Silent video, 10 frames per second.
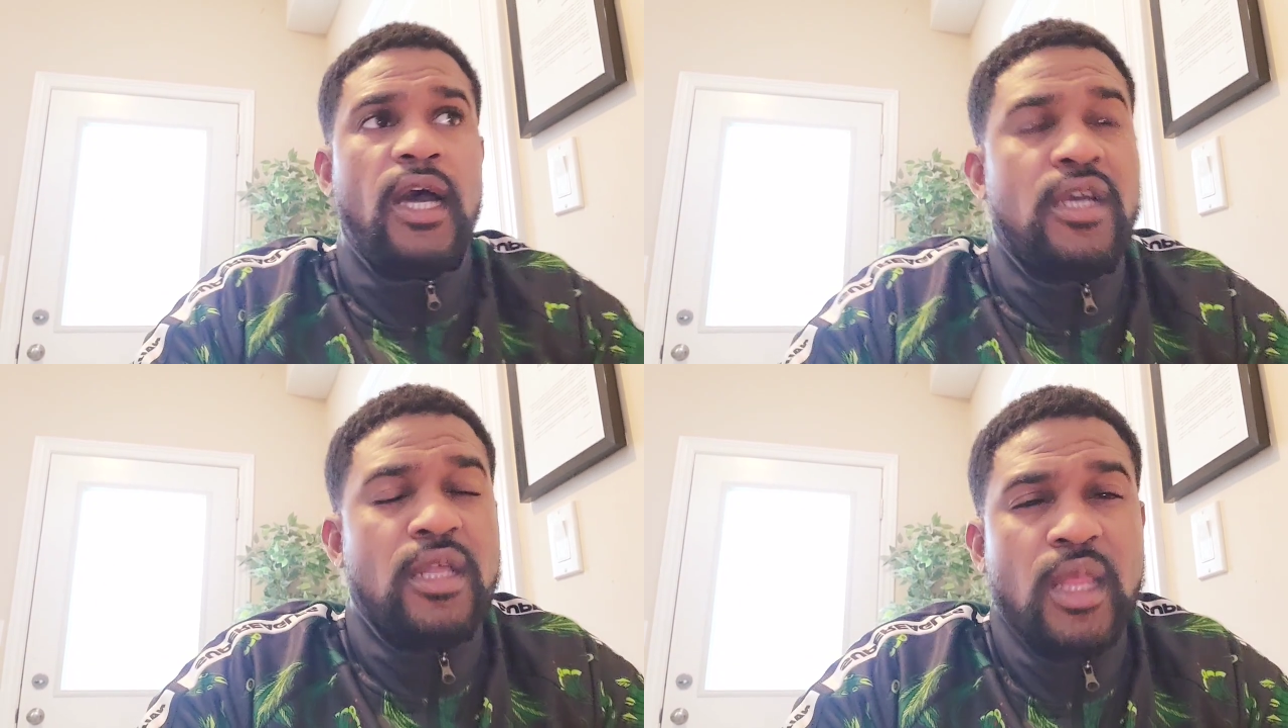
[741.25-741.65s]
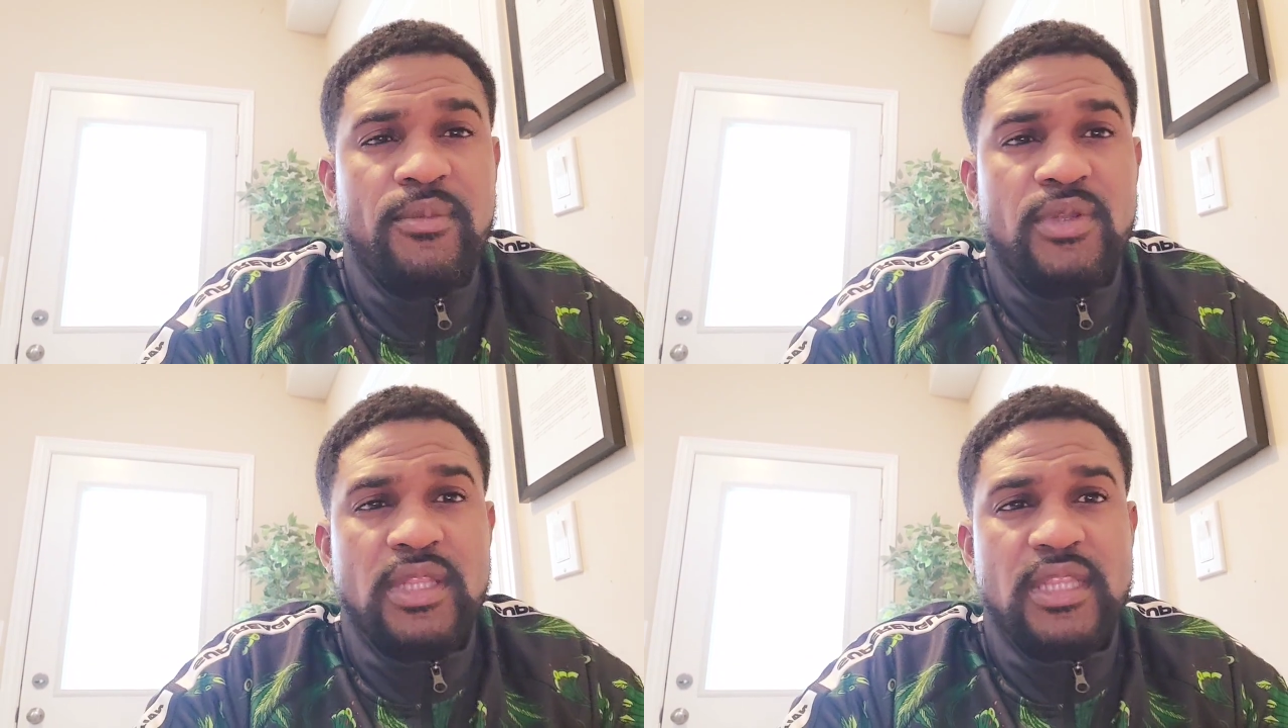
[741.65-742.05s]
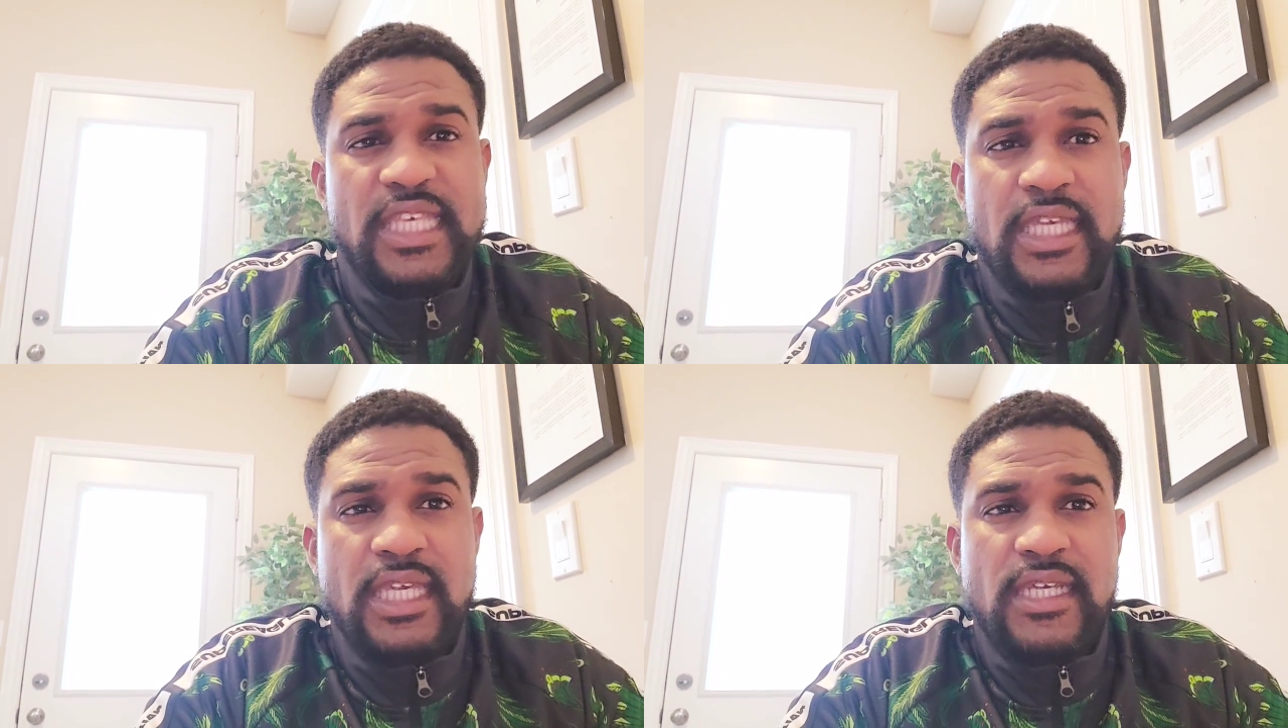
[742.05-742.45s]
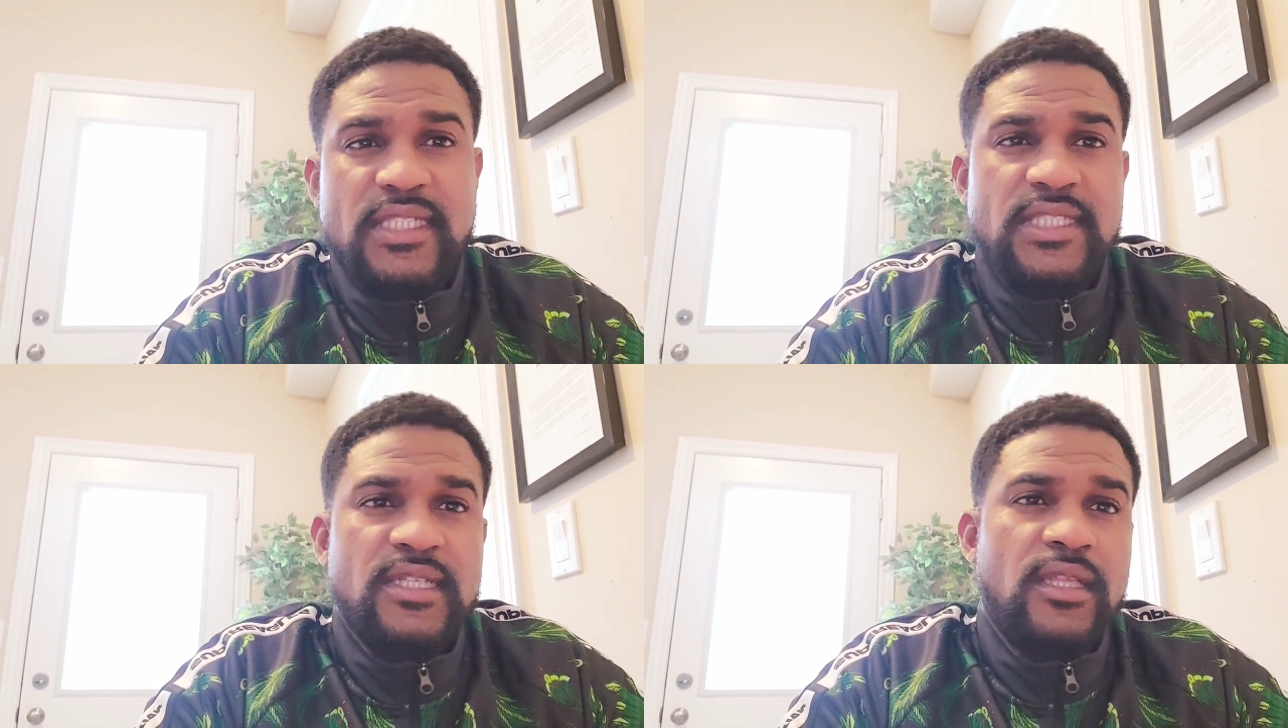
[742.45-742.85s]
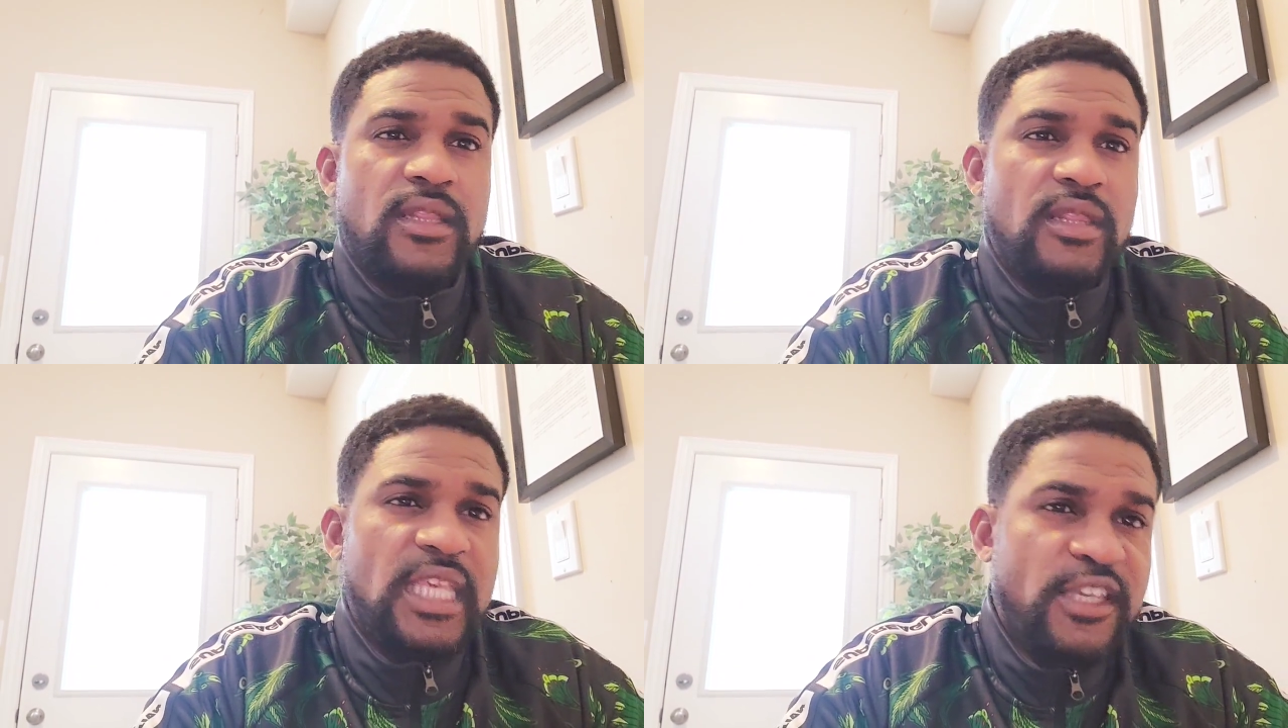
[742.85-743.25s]
Club league
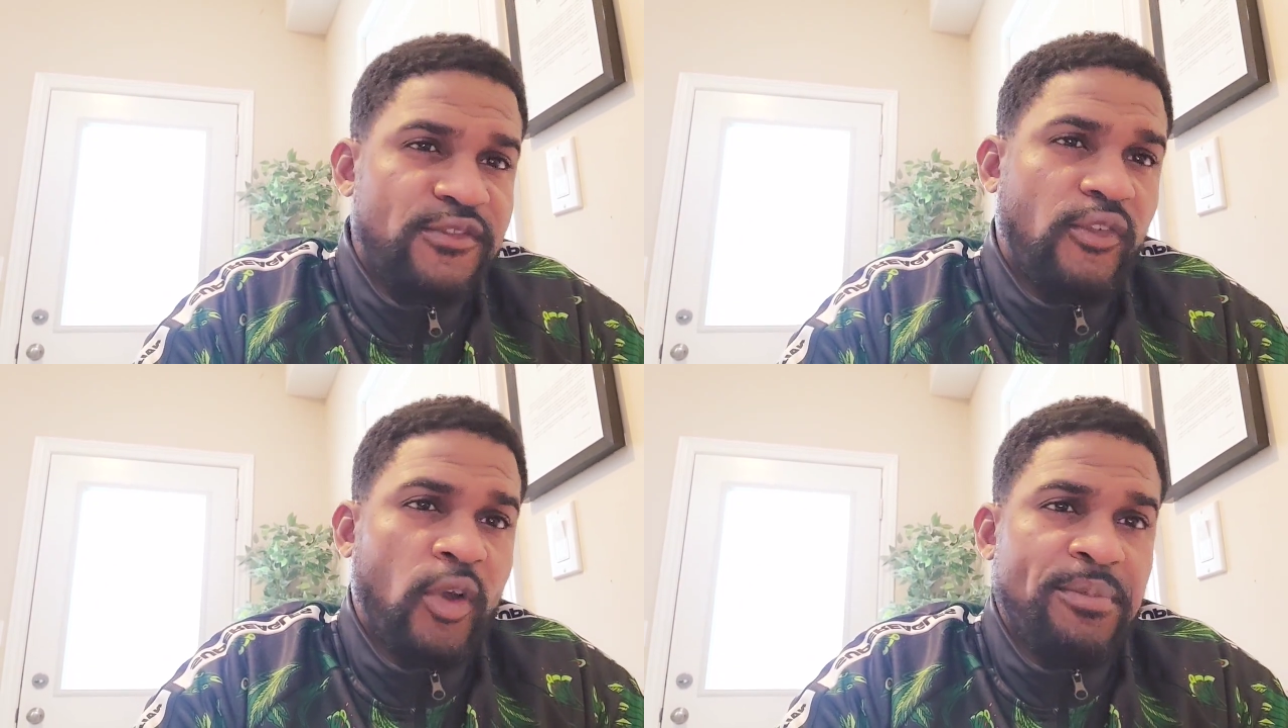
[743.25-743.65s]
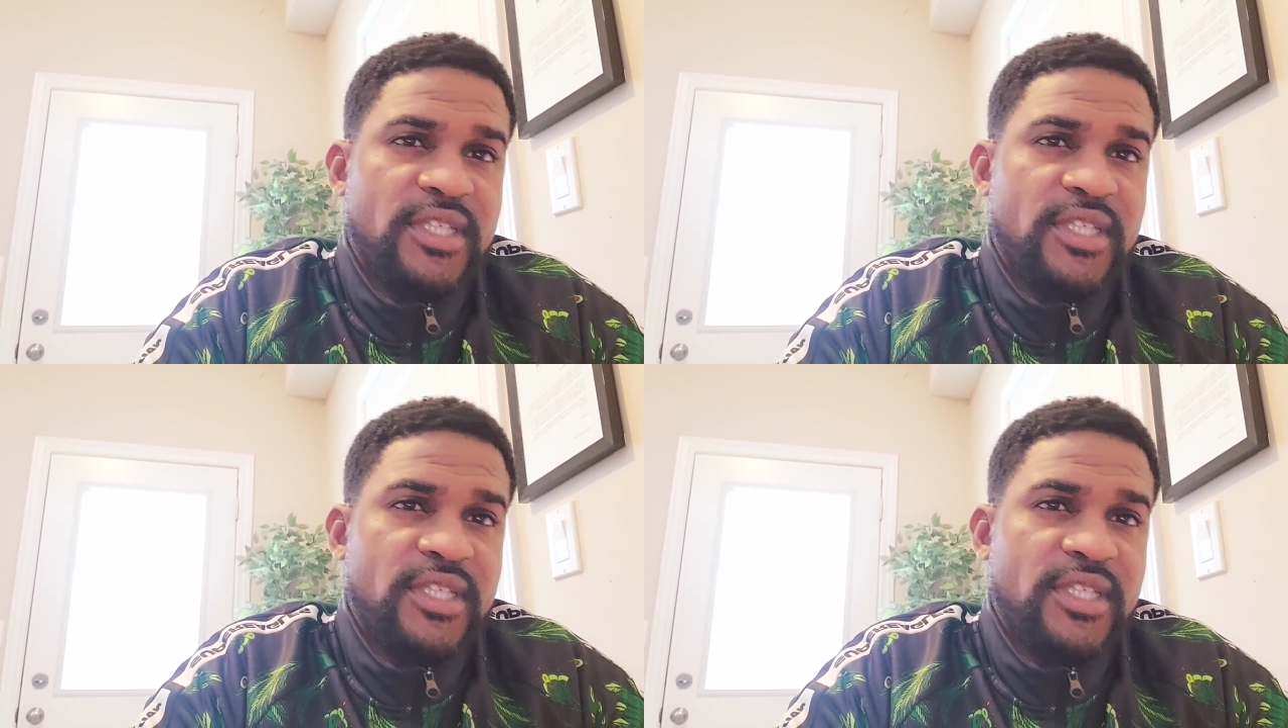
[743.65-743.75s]
form